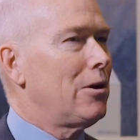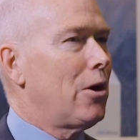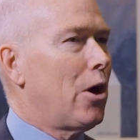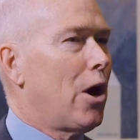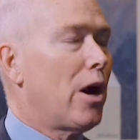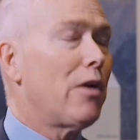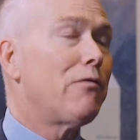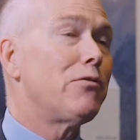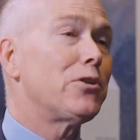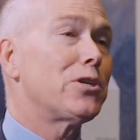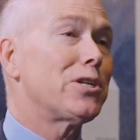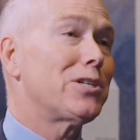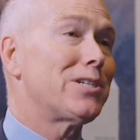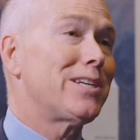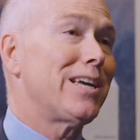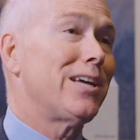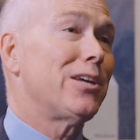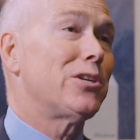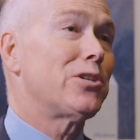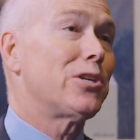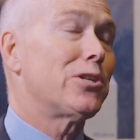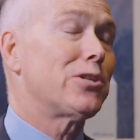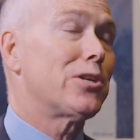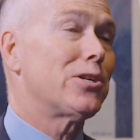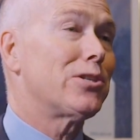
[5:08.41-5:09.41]
Artificial
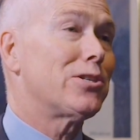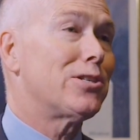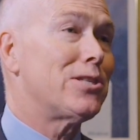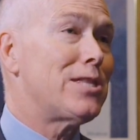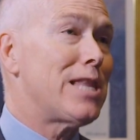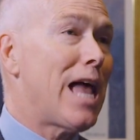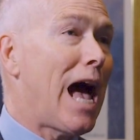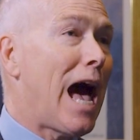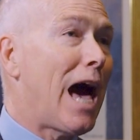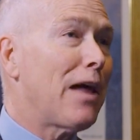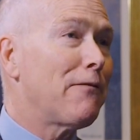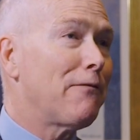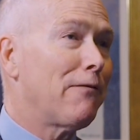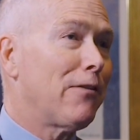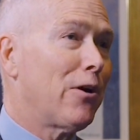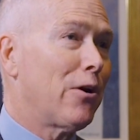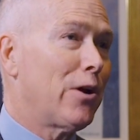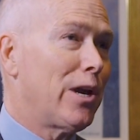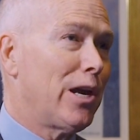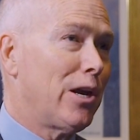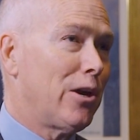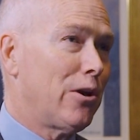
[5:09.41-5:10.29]
intelligence is not very